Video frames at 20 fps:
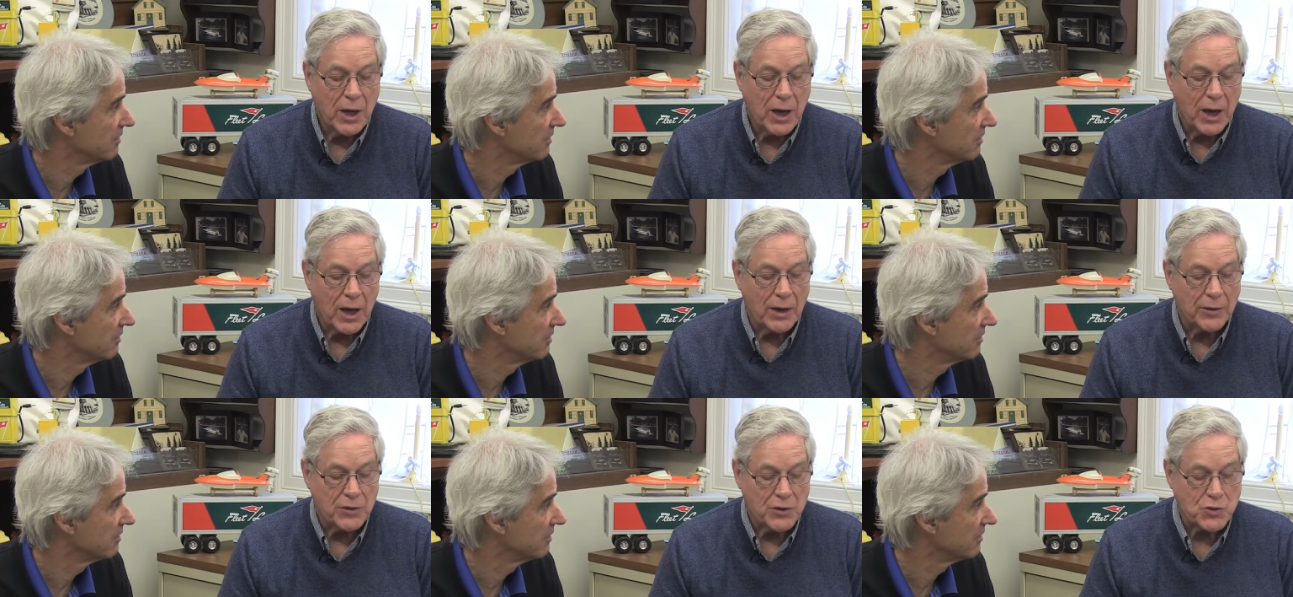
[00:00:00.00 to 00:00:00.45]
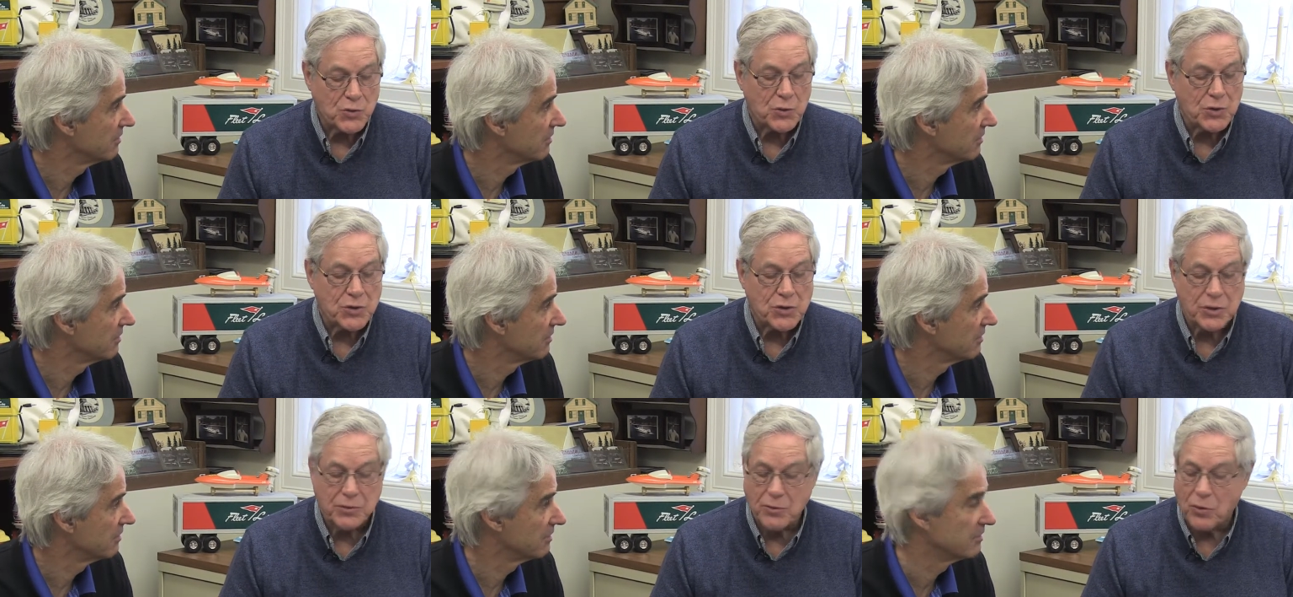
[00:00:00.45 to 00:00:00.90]
Speaker 1: Uh, this one's
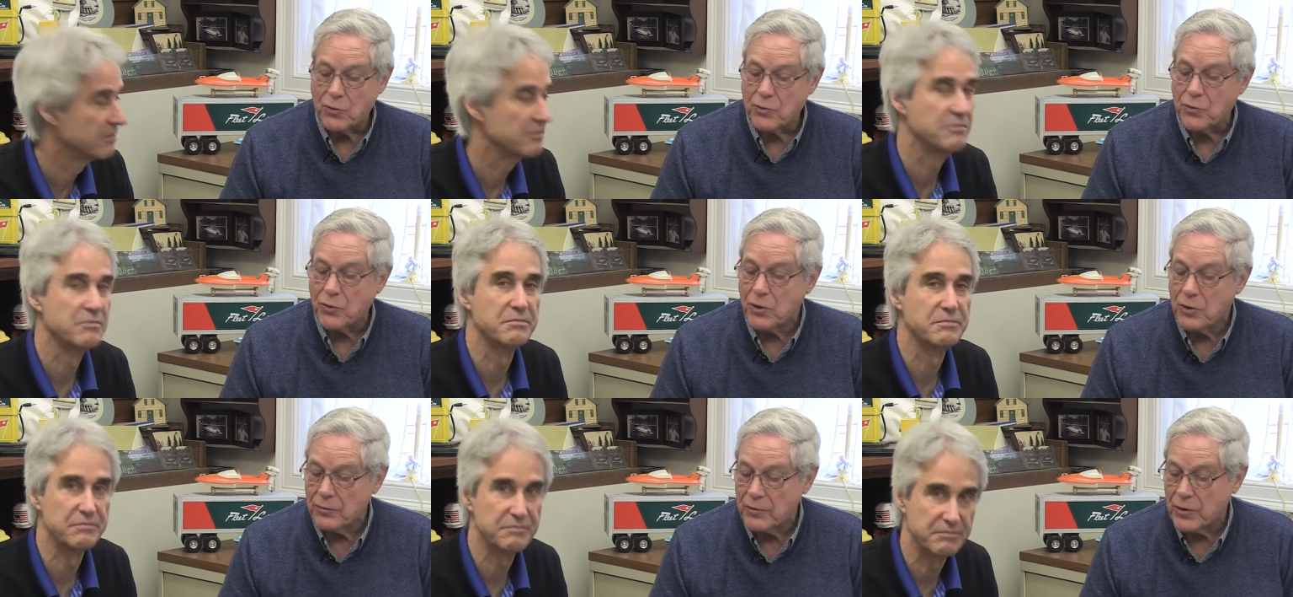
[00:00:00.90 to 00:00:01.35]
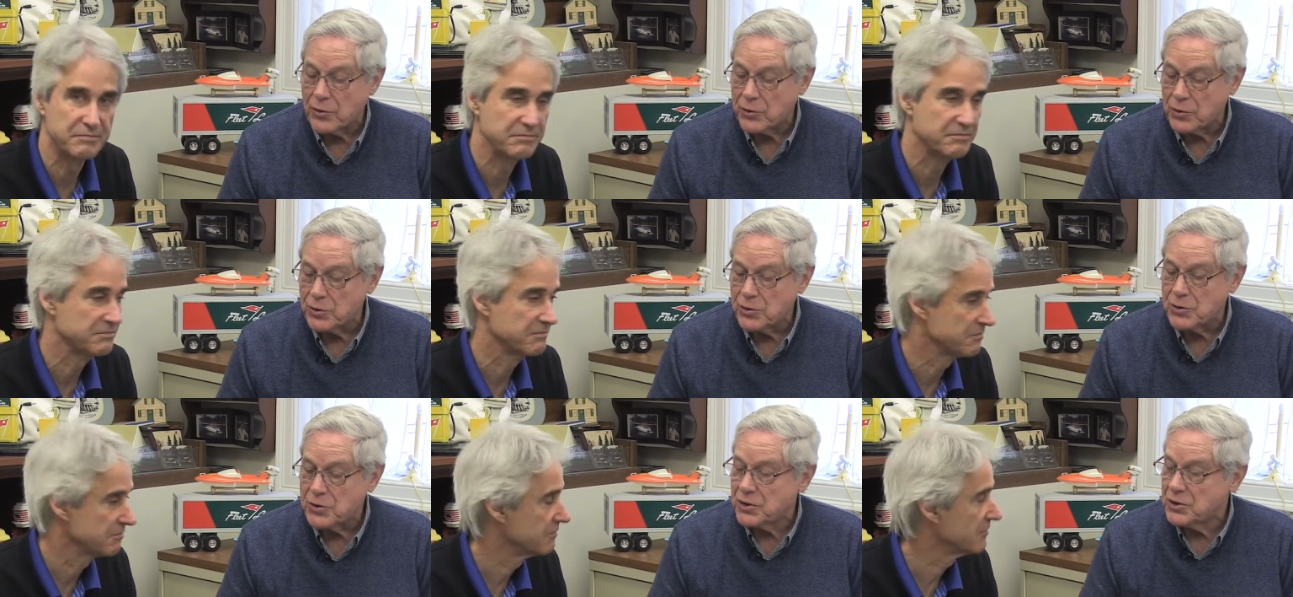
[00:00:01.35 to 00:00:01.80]
in overall very
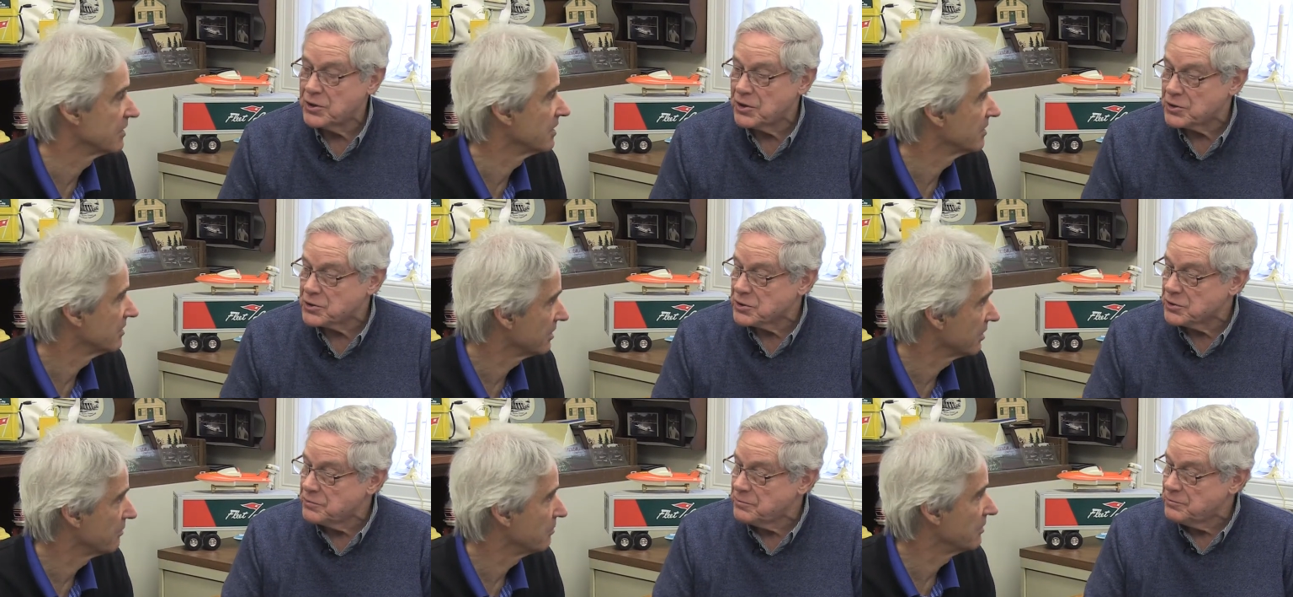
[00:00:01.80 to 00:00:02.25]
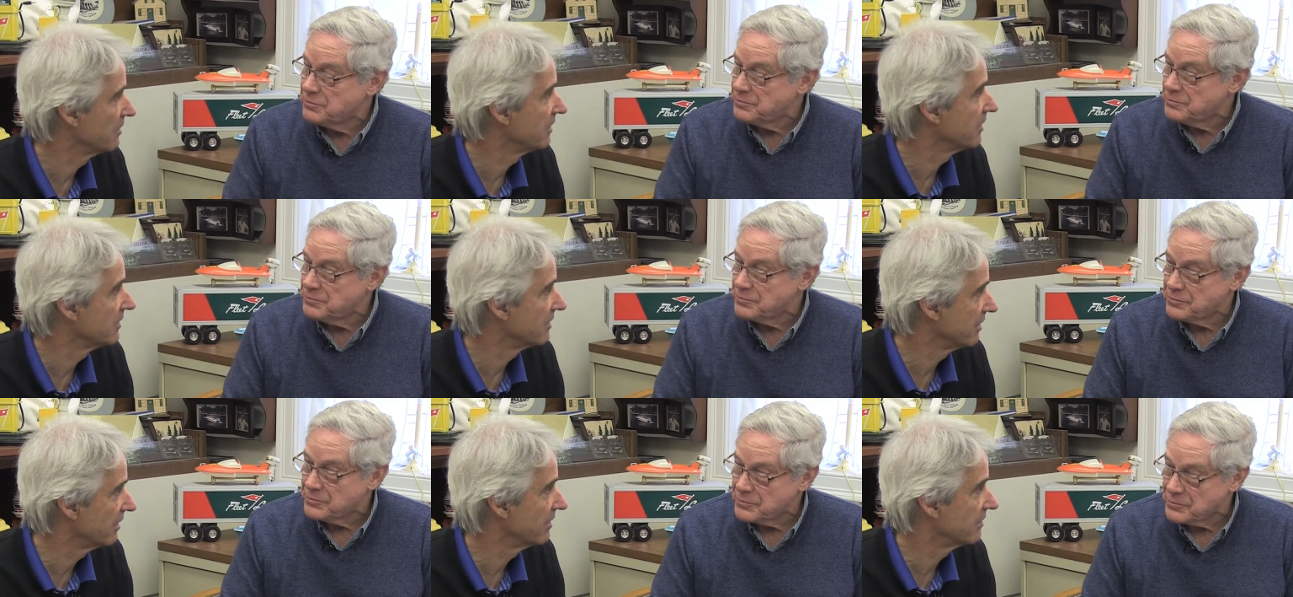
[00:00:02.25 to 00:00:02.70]
good condition. Complete,
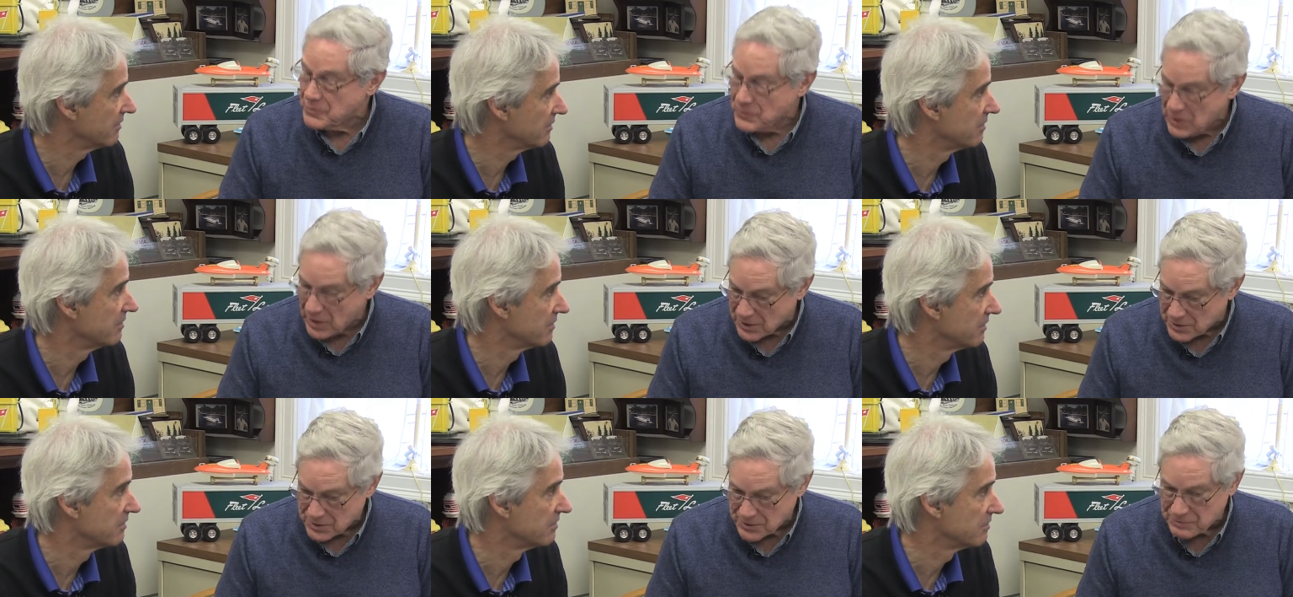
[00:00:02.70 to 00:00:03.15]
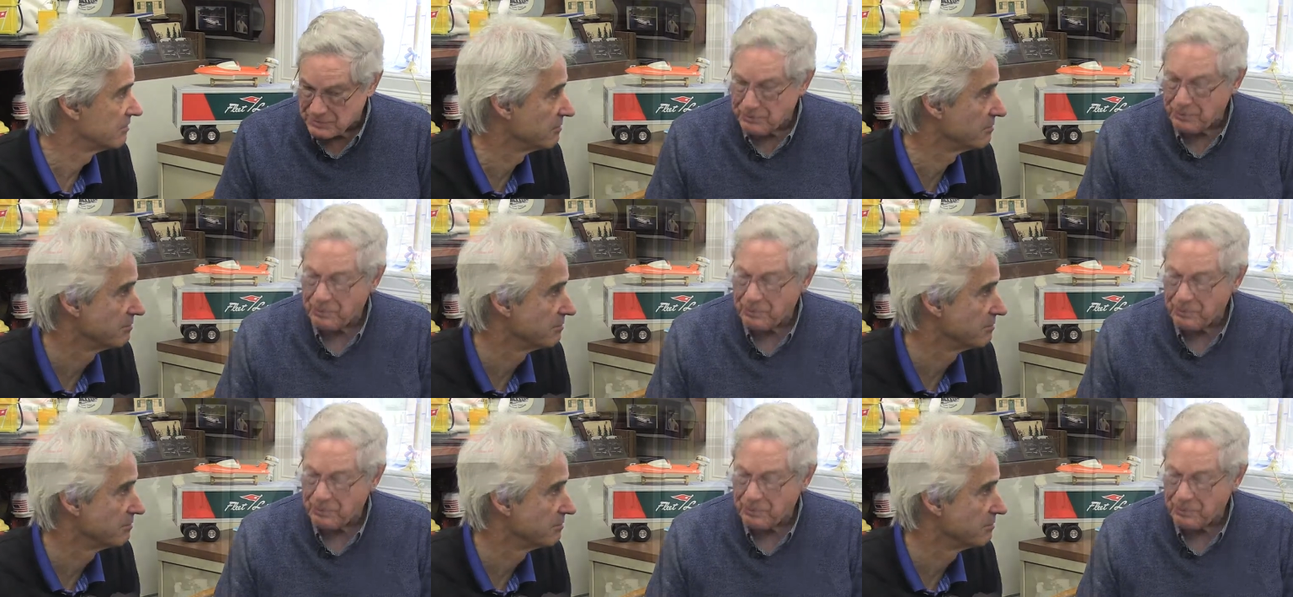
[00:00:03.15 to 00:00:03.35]
yeah. Yes.